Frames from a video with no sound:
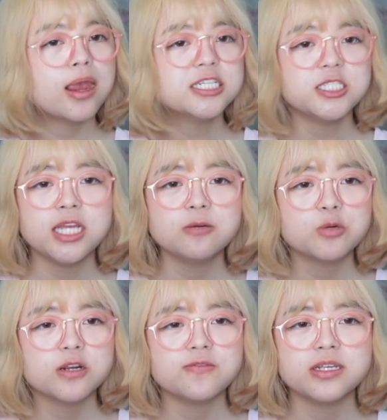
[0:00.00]
His net
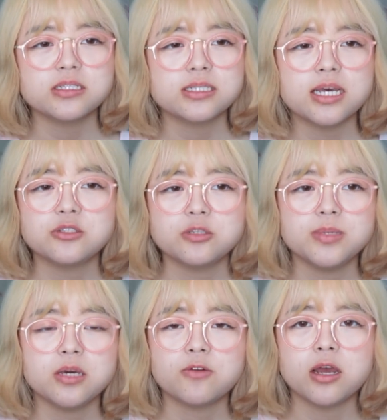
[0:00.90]
worth is said to
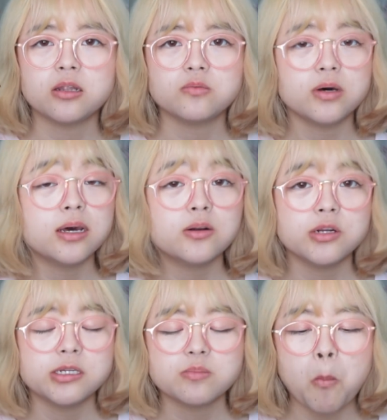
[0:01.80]
be around
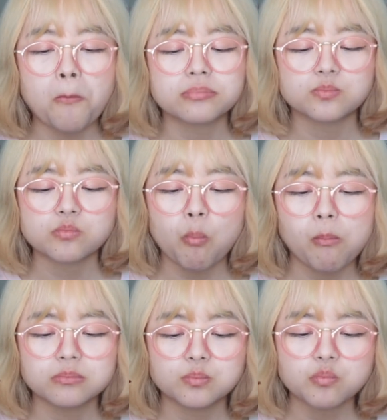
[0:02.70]

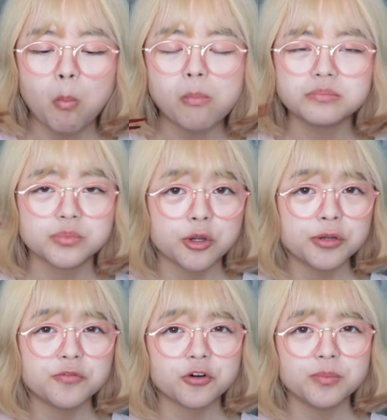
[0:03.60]

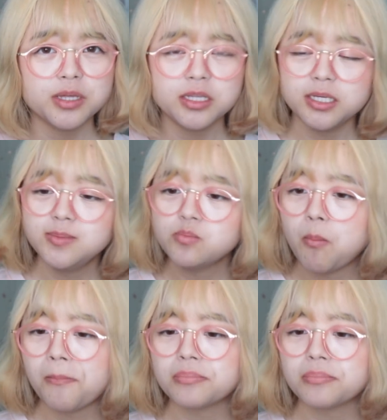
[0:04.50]
134 million.